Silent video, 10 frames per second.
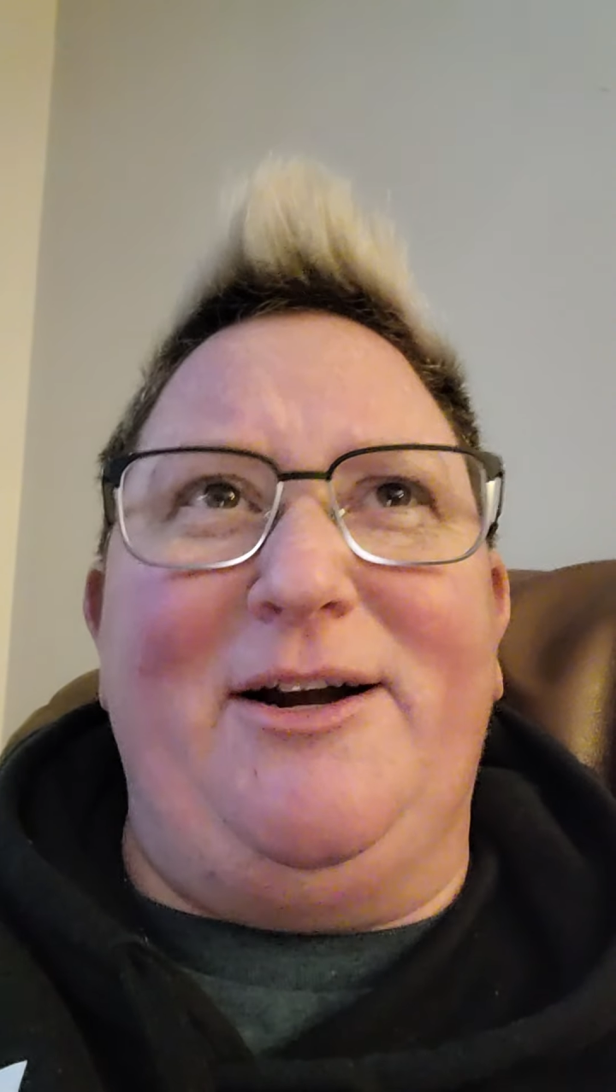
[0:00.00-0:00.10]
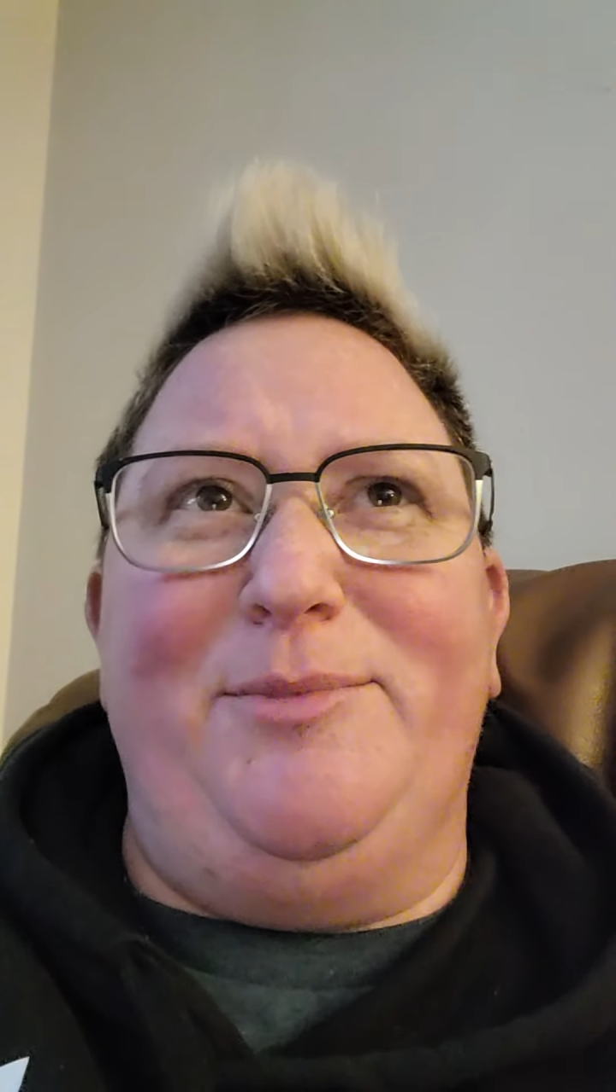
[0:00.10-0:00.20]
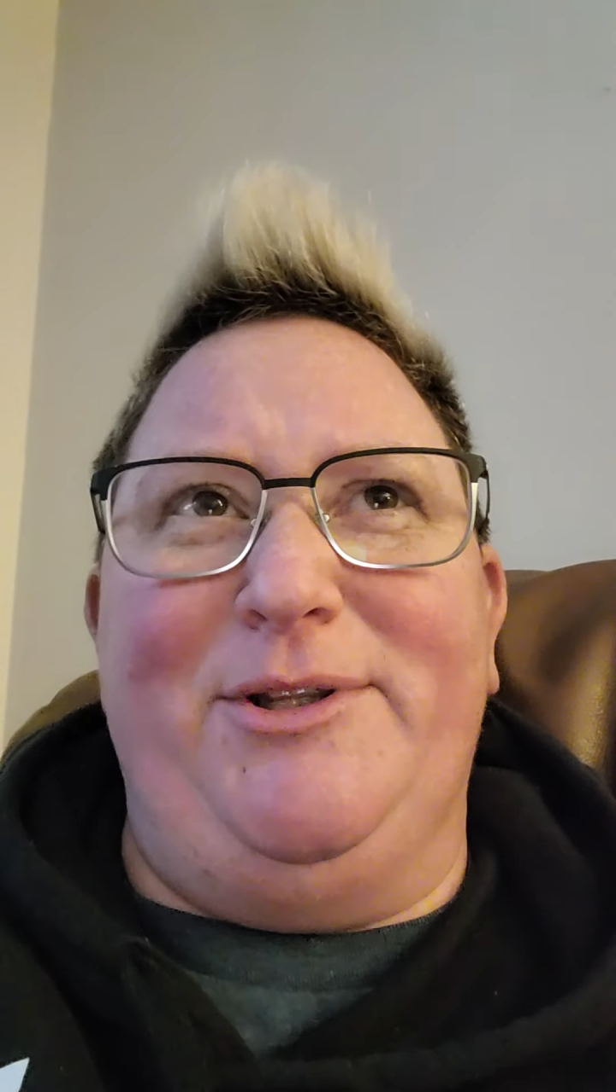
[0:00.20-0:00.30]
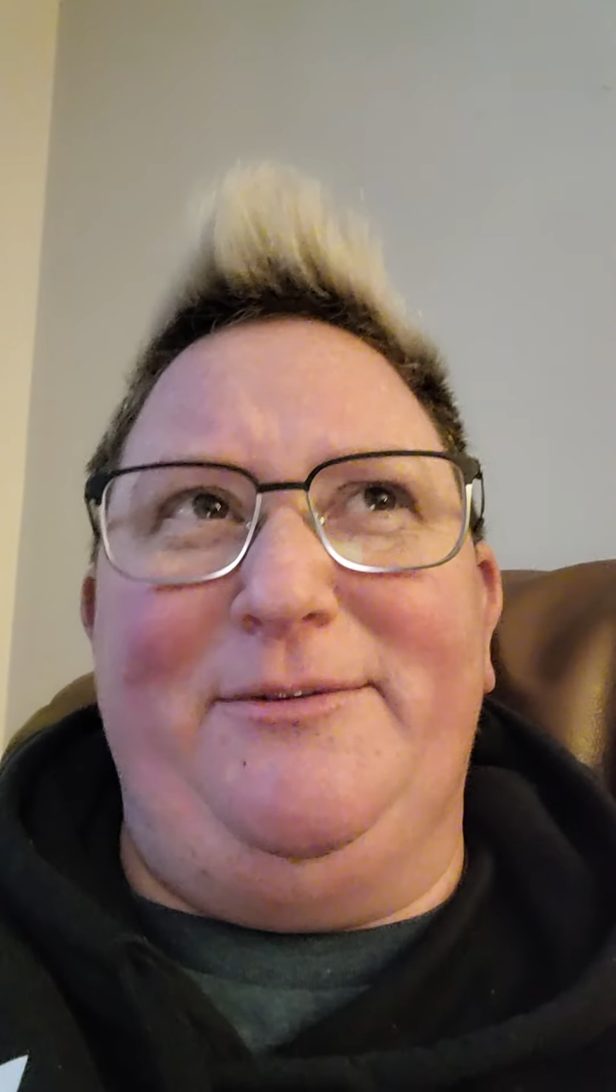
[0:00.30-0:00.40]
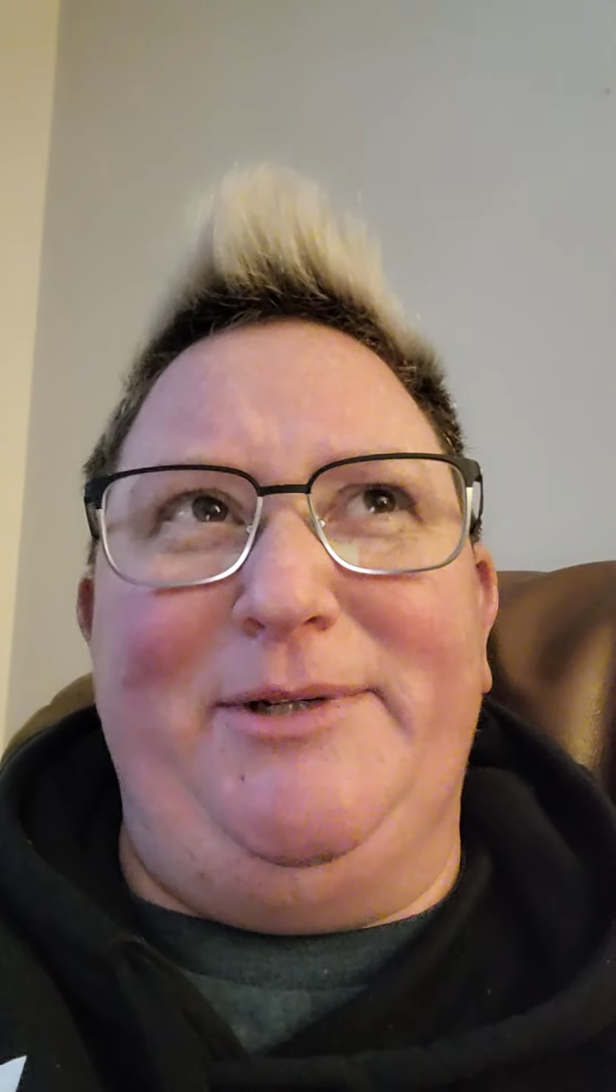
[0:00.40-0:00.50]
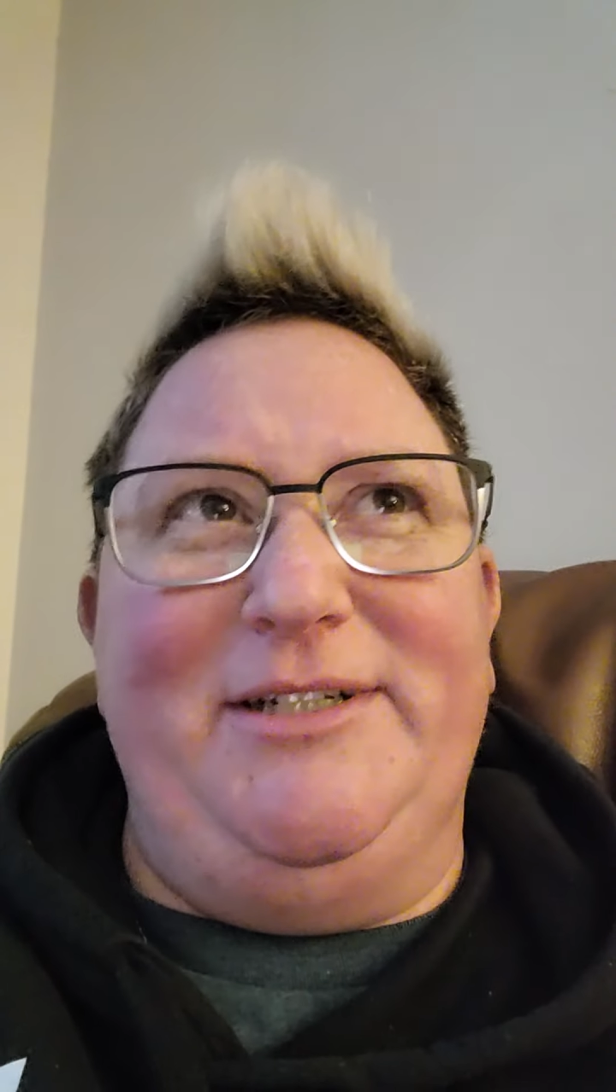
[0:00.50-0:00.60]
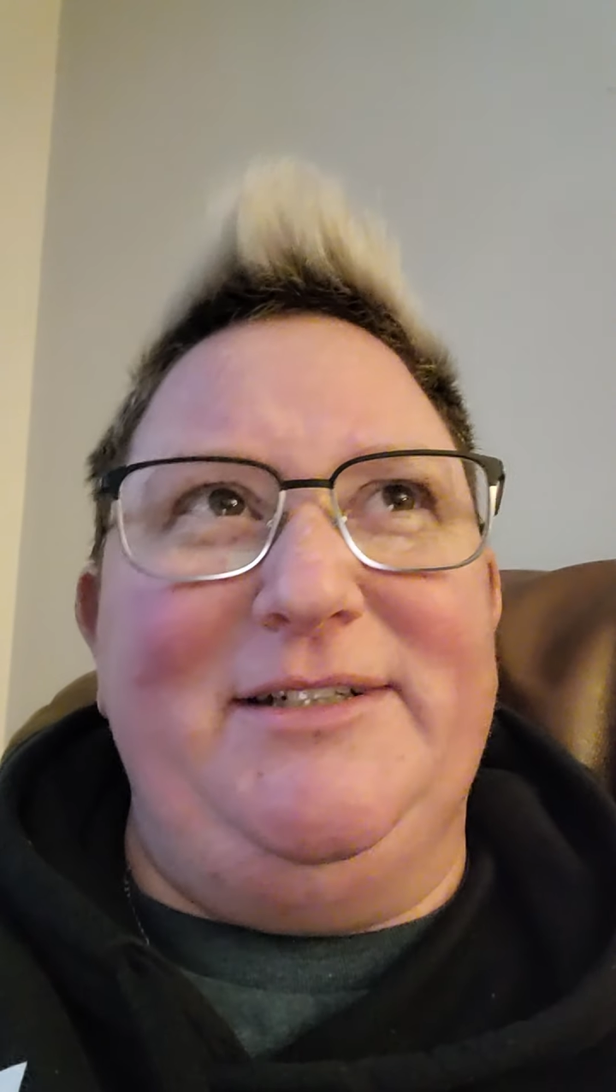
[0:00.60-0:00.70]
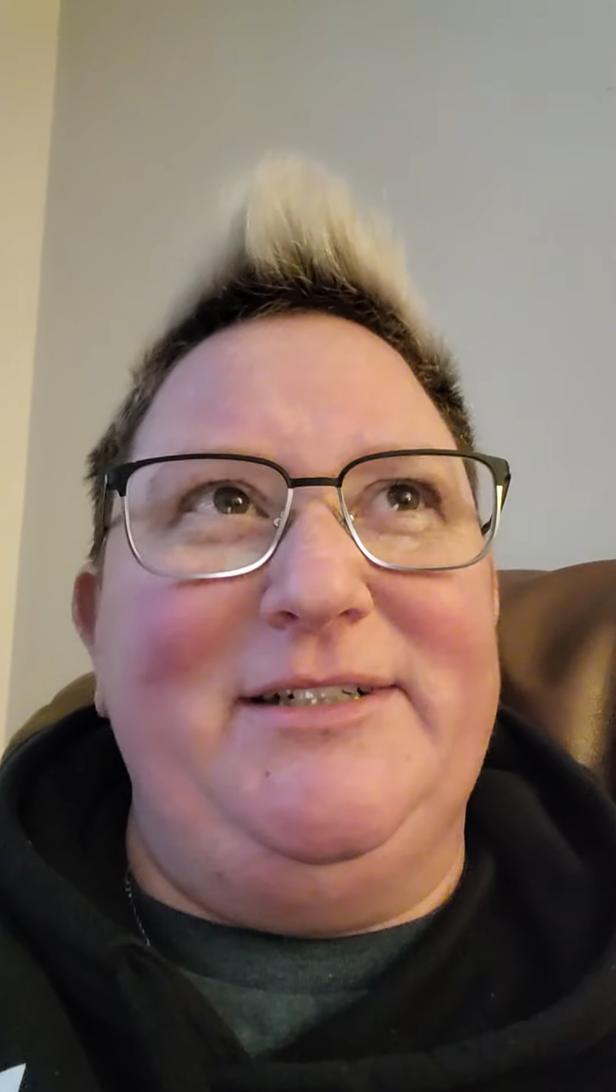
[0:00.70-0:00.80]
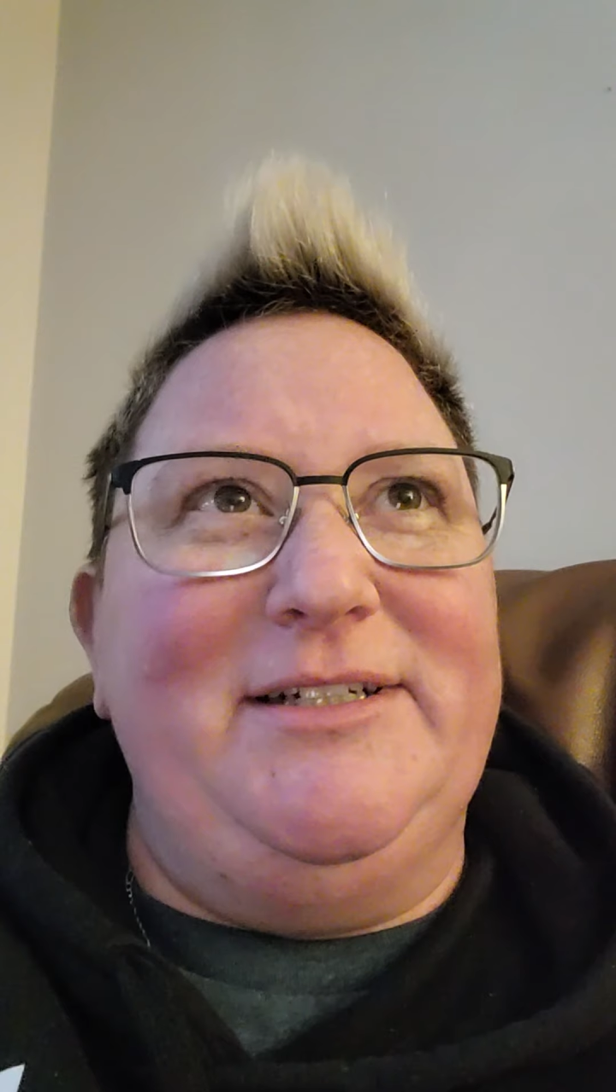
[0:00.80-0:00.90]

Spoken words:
up a little bit.